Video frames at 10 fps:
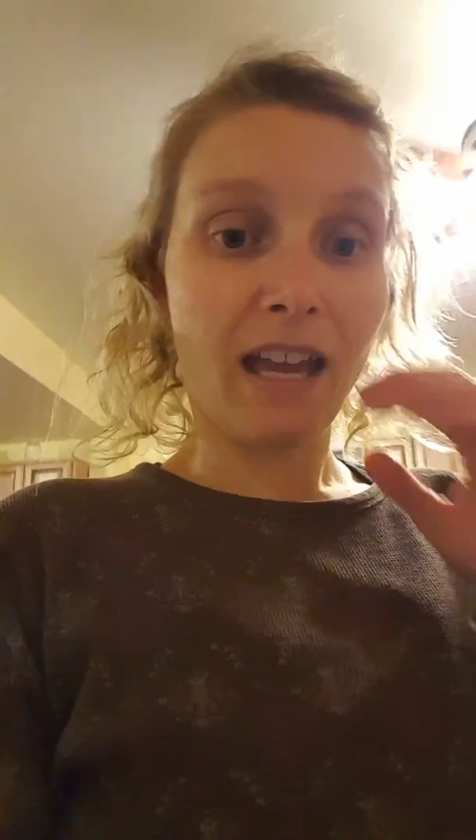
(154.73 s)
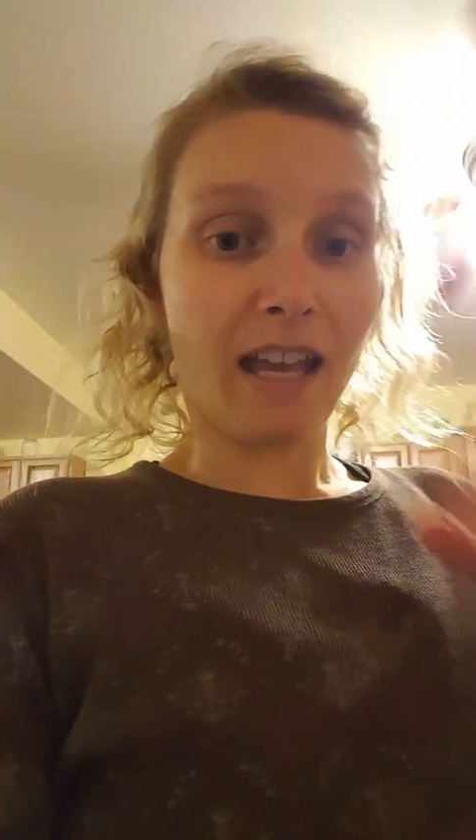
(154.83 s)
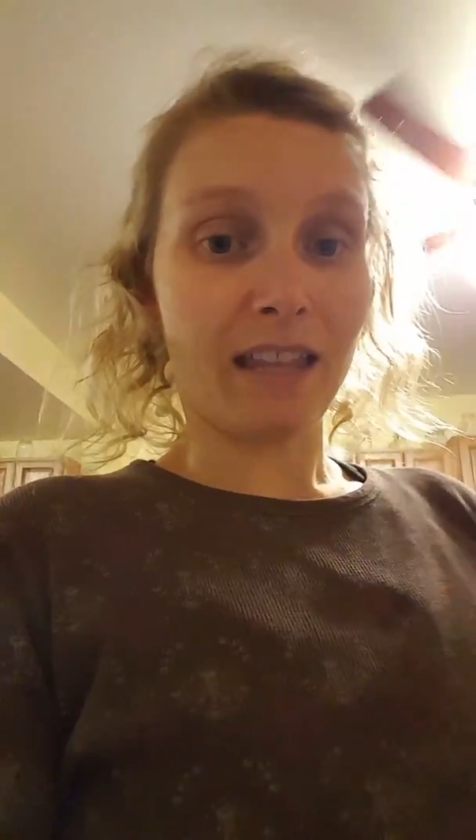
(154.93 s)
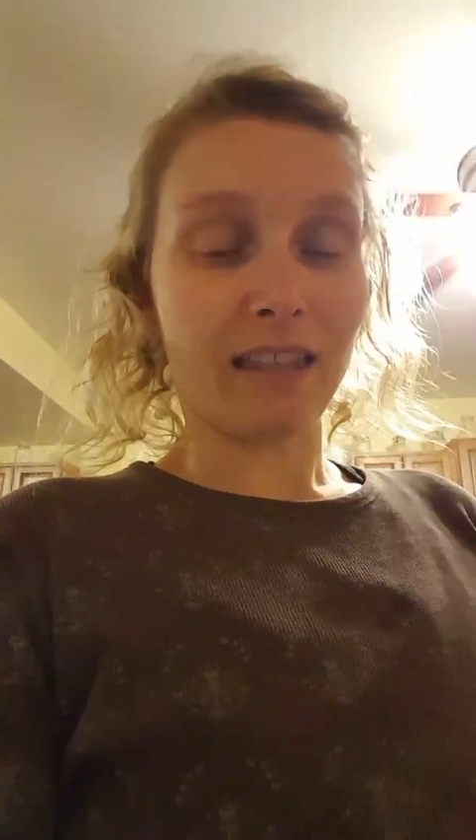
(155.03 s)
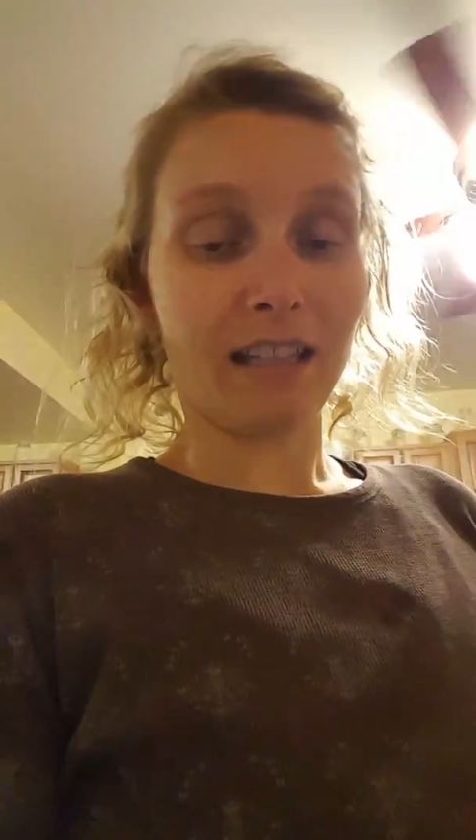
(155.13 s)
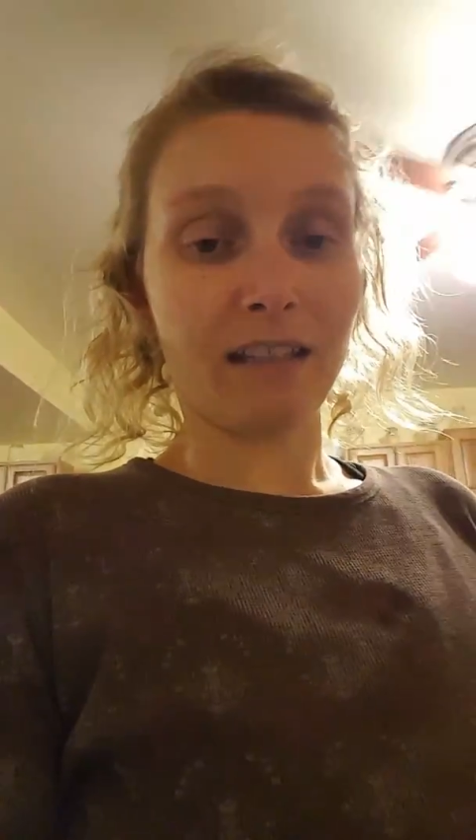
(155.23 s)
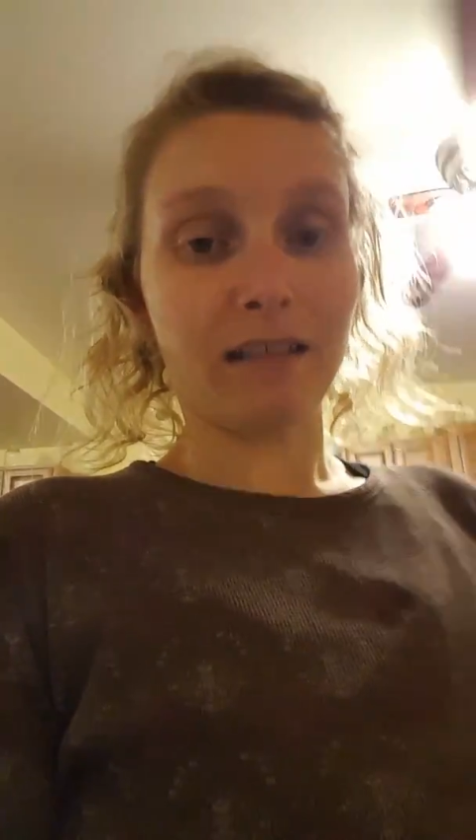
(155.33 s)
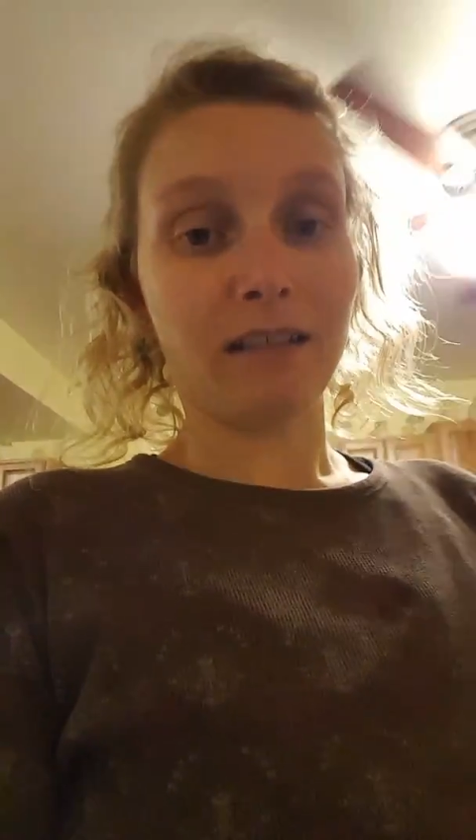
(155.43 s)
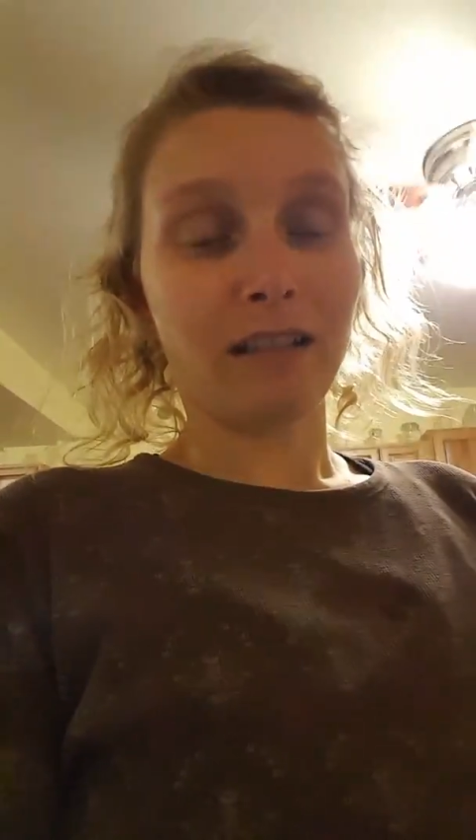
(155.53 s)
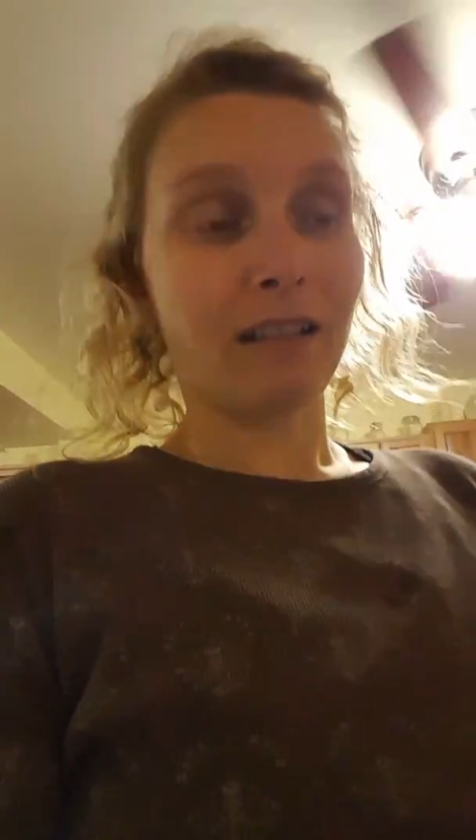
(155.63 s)
And
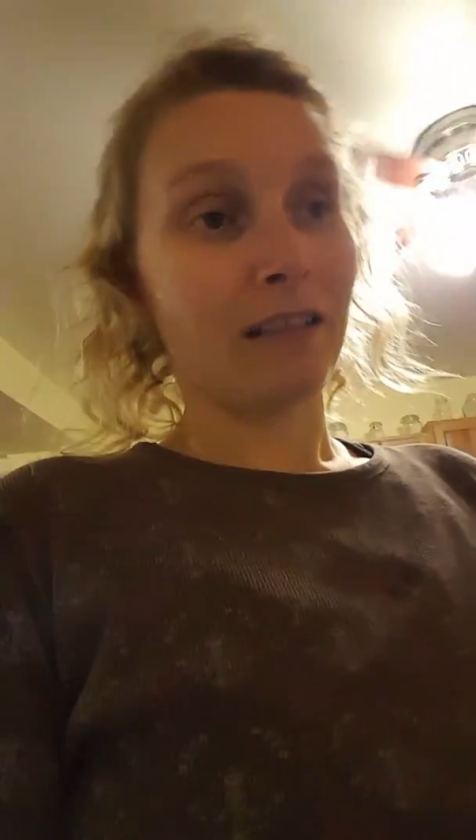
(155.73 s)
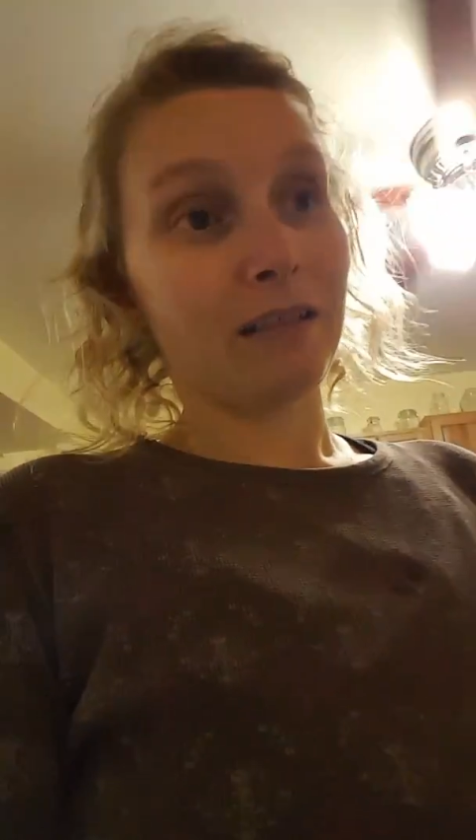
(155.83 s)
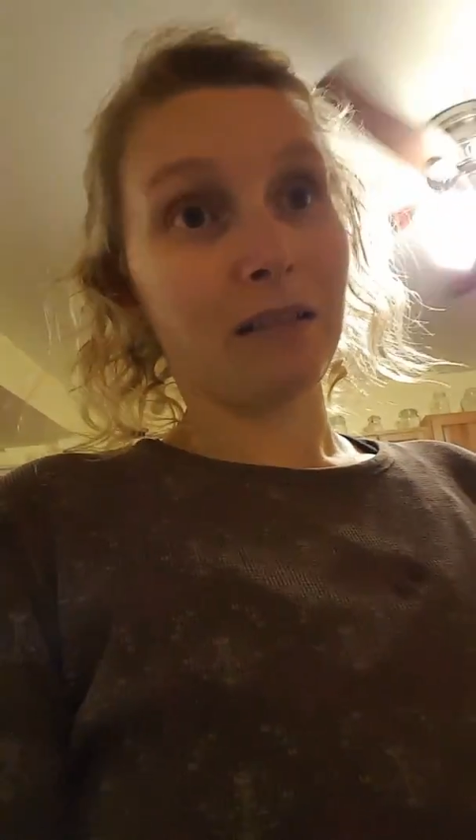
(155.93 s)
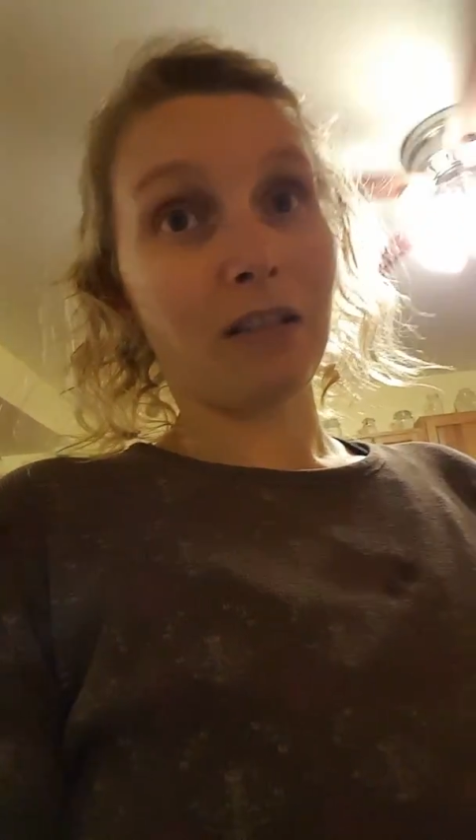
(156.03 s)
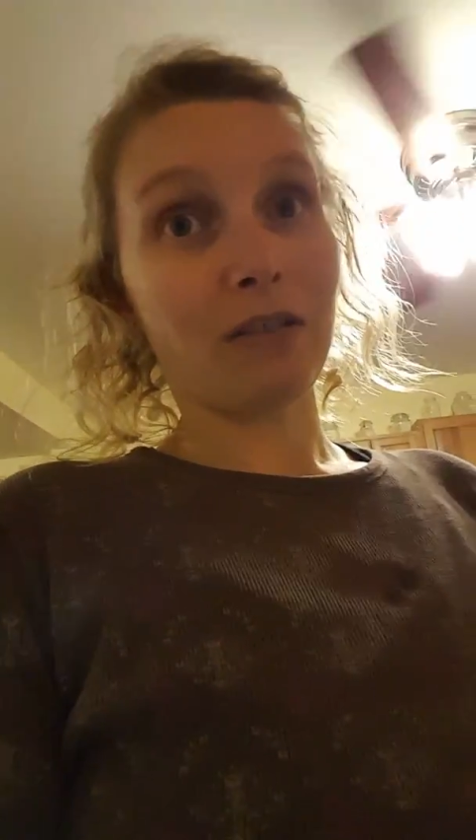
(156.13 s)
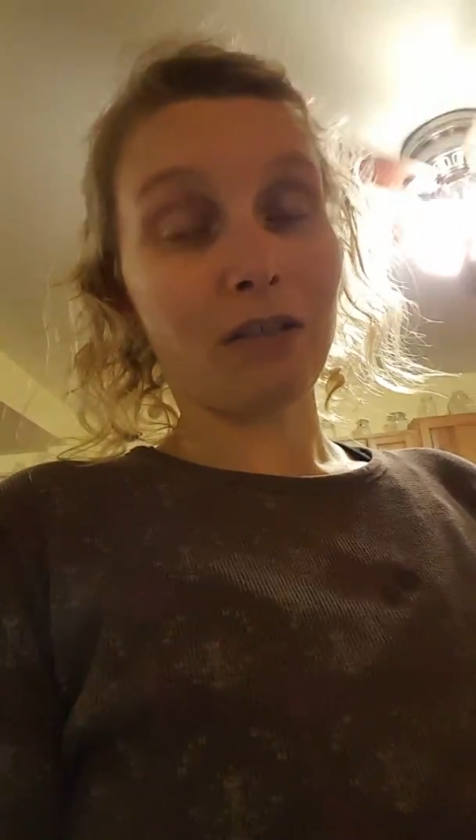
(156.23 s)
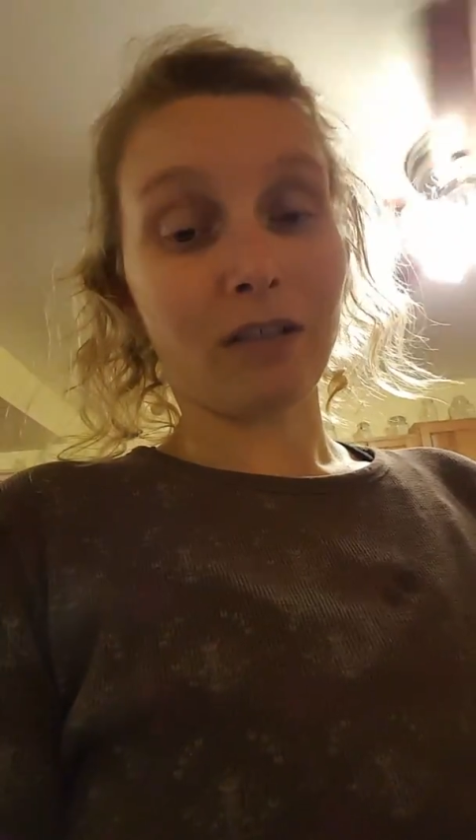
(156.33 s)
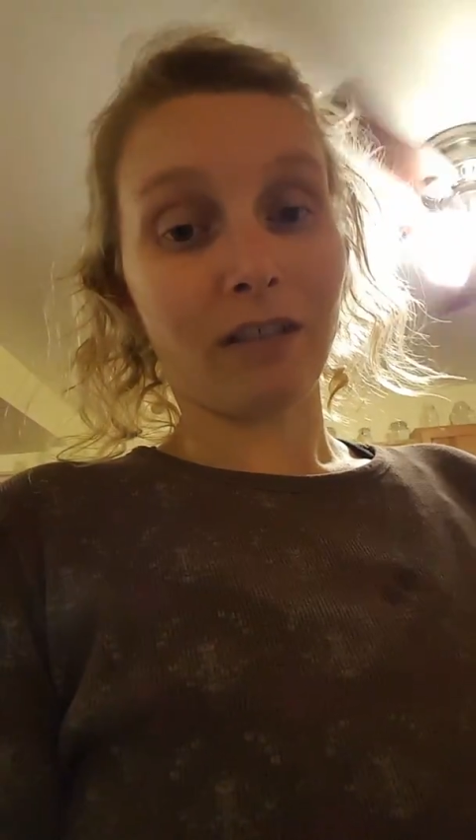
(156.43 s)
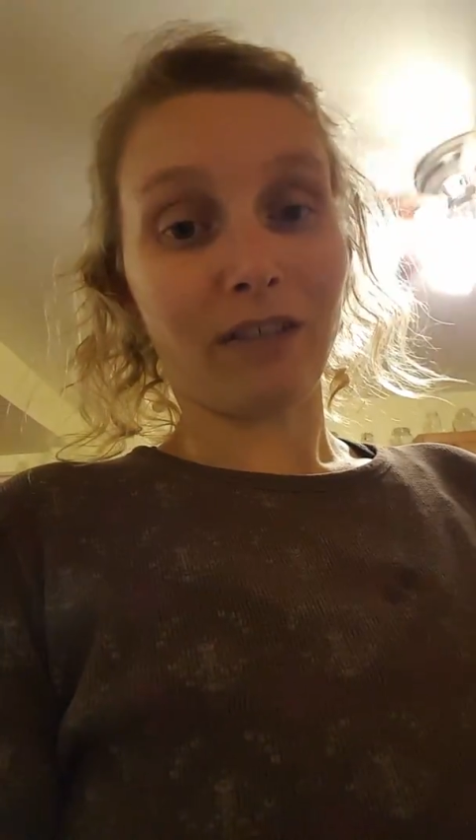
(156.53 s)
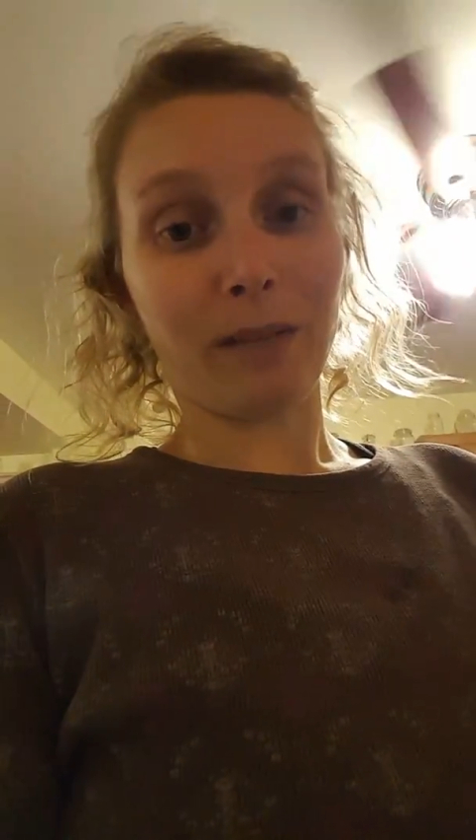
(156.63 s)
then there's your
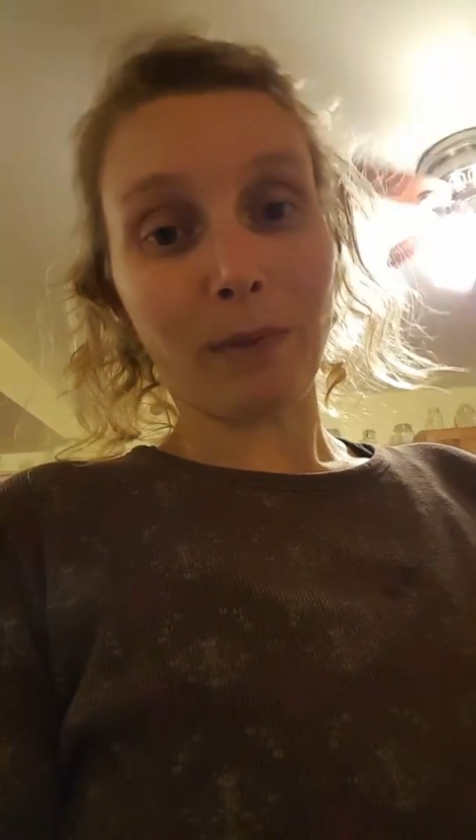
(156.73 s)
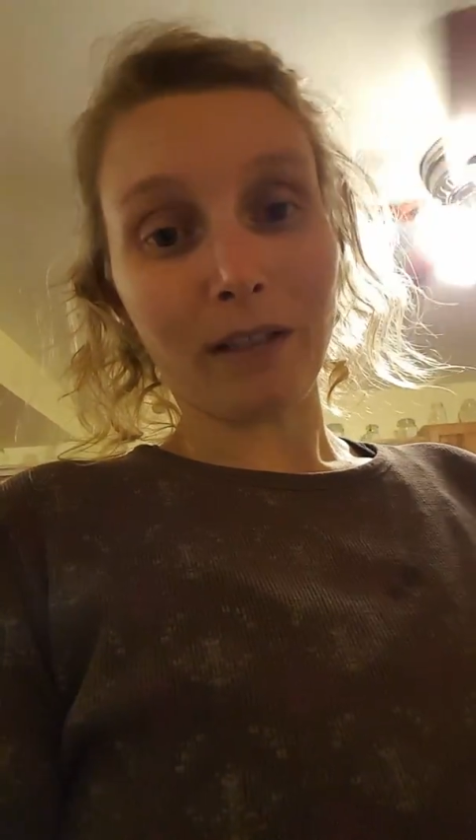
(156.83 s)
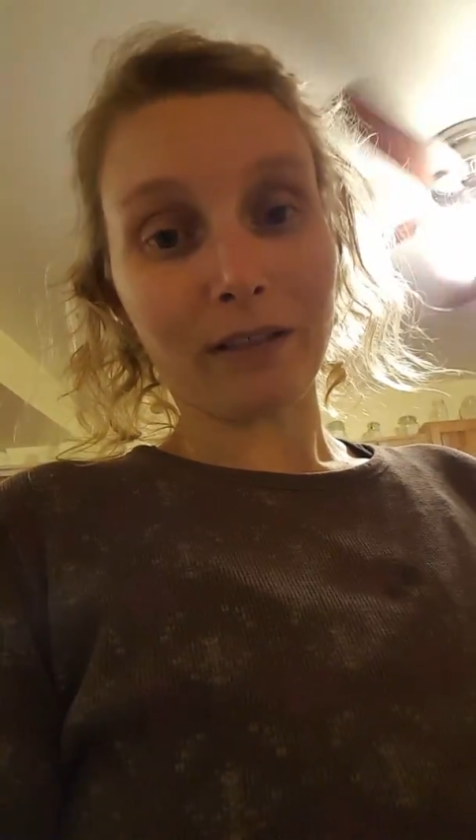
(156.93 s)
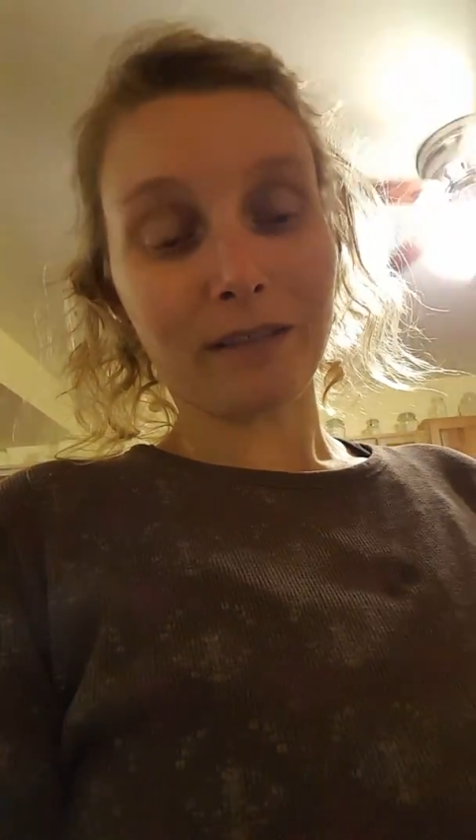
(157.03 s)
clarified butter.